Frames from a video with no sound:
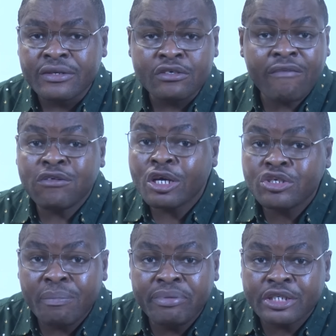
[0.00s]
You have lost
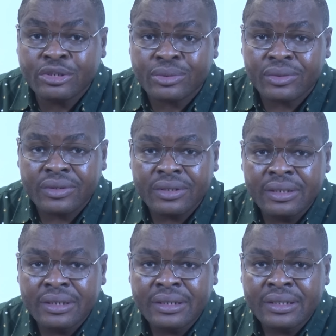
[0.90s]
your breakthrough.
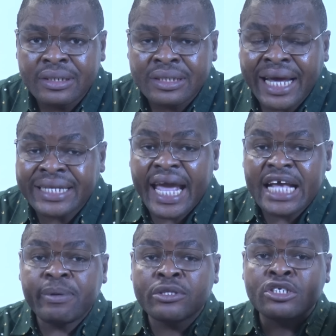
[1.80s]
That
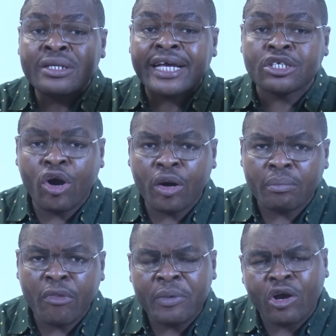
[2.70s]
expectation has
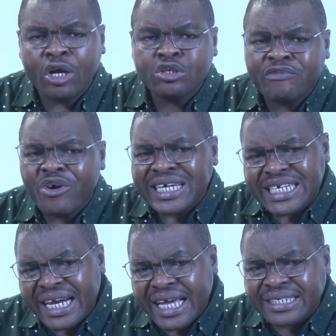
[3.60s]
come, but because of your
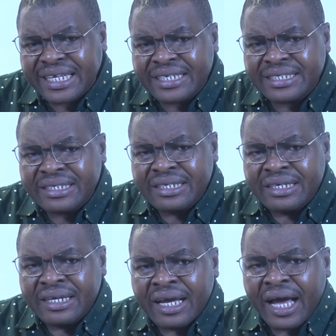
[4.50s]
carelessness
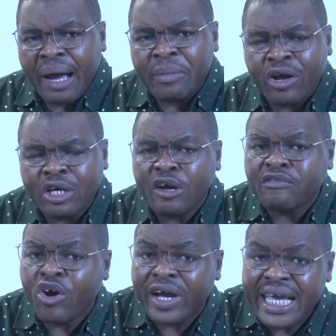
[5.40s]
and because of
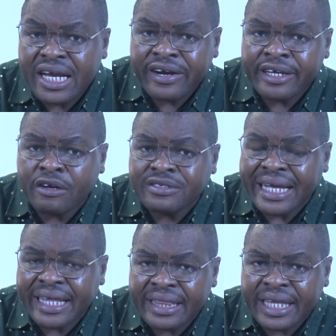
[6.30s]
your ignorance of
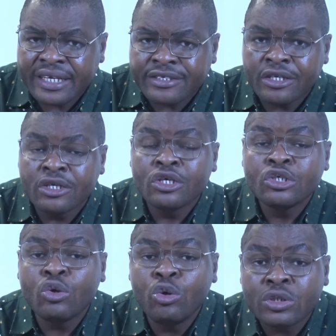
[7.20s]
certain things,
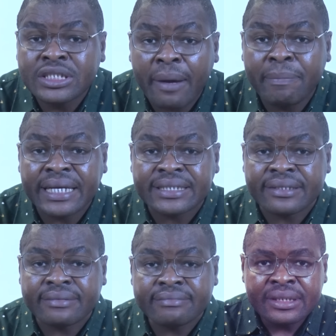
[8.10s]
you lose that
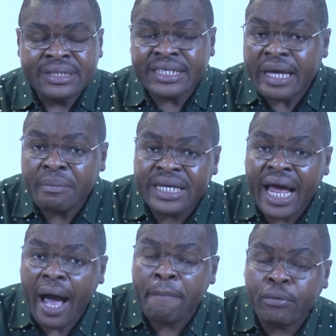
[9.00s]
blessing. The same thing
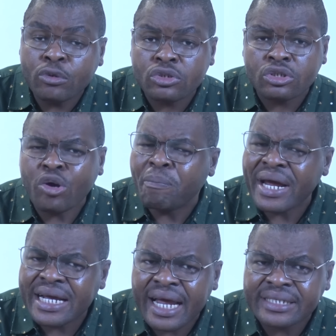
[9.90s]
happens to
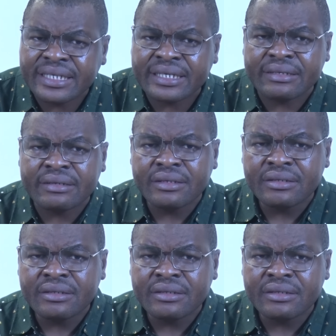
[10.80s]
pregnancy.